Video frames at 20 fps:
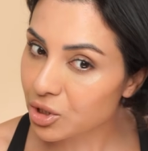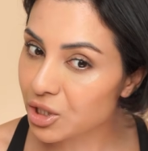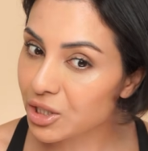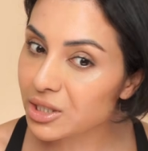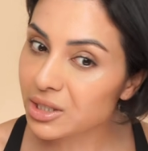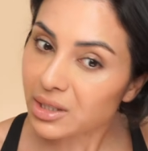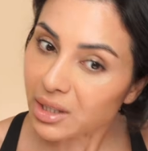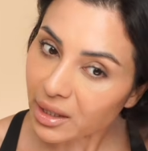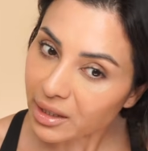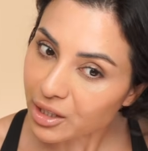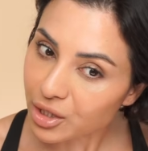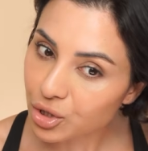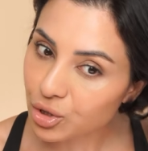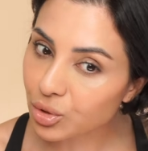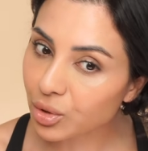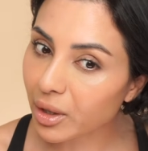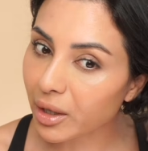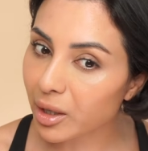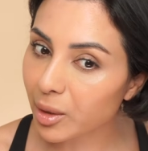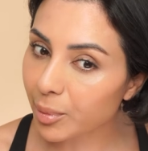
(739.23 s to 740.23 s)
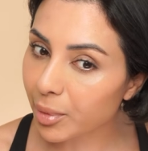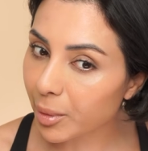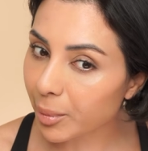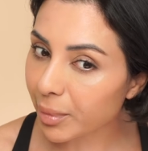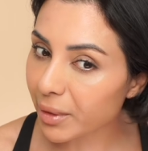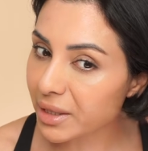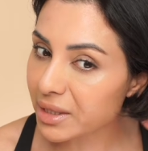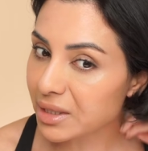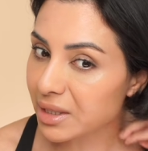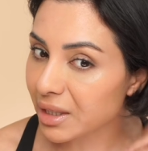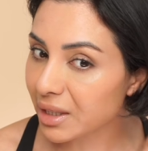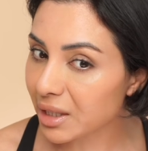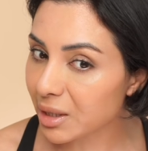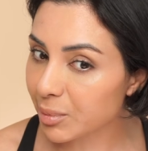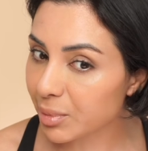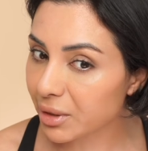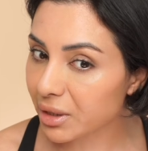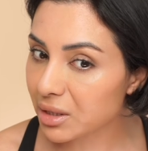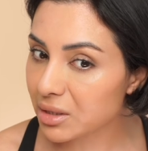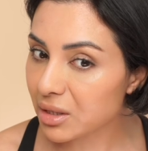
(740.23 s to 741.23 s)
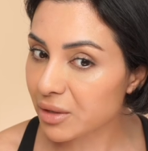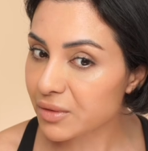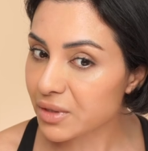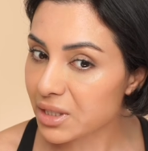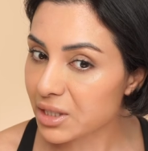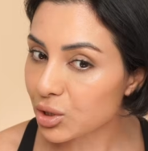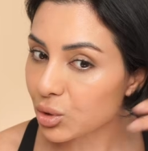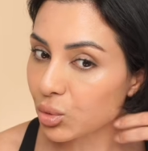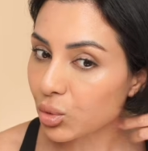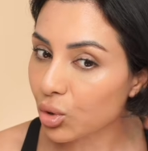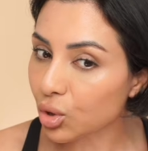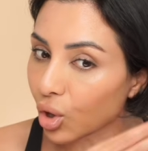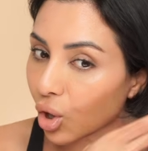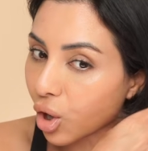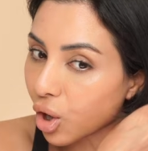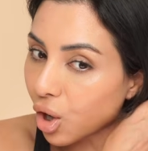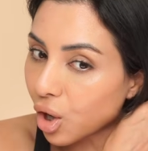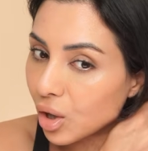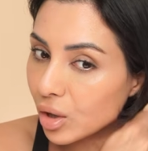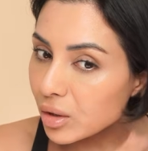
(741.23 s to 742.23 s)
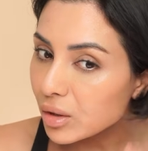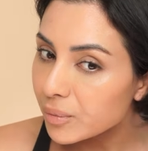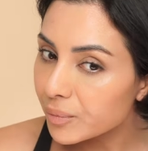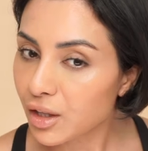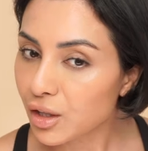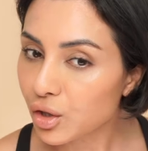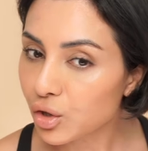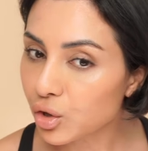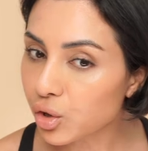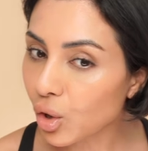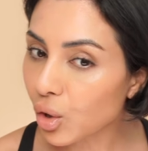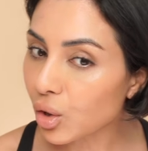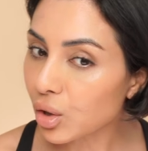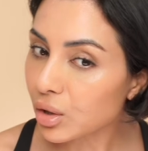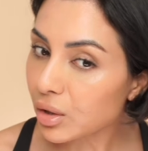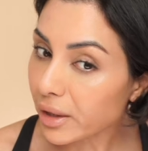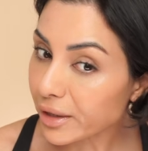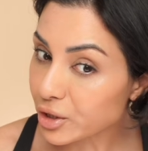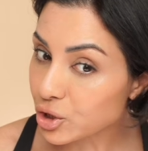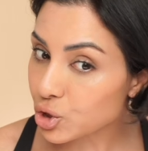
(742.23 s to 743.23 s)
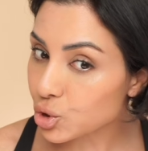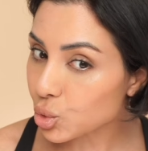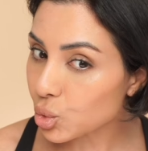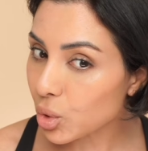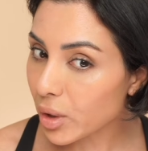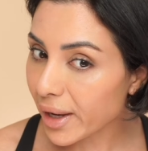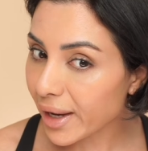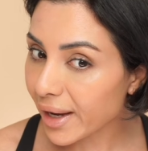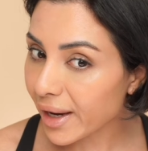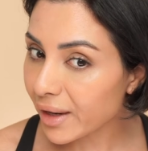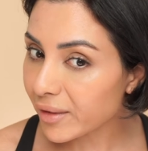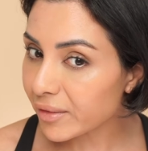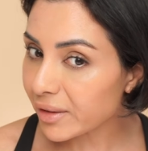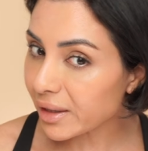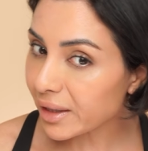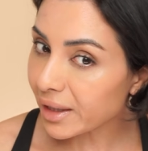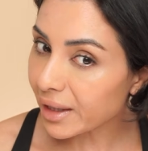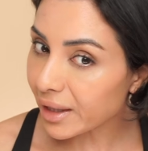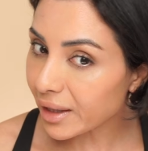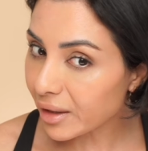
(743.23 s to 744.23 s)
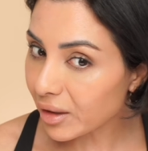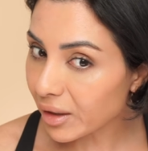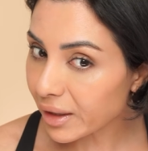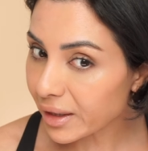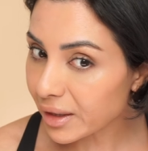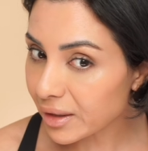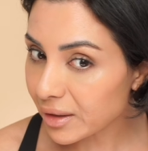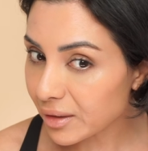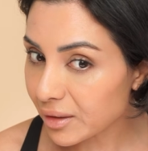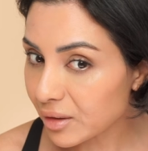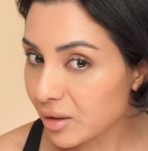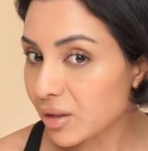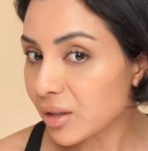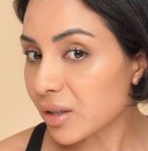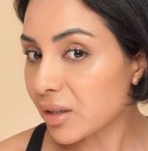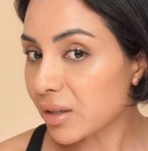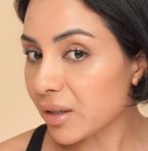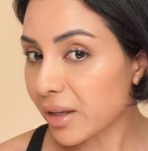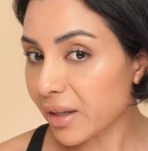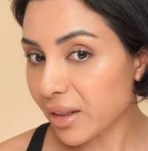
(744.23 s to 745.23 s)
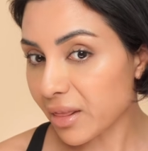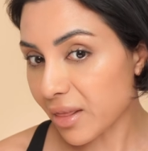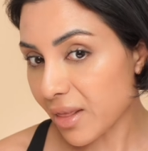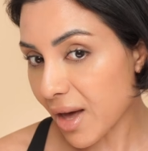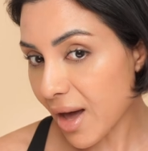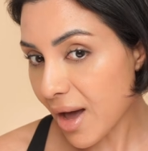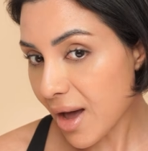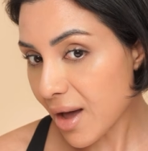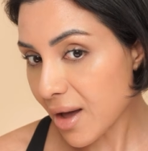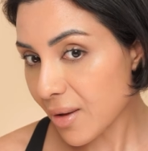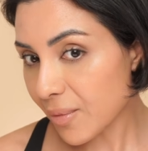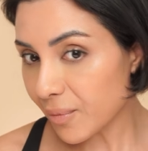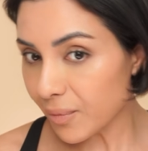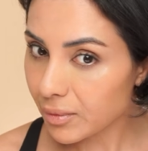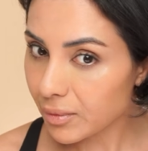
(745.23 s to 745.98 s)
she's done it straight, but basically because I've still got long, like short hair in here, like look like that.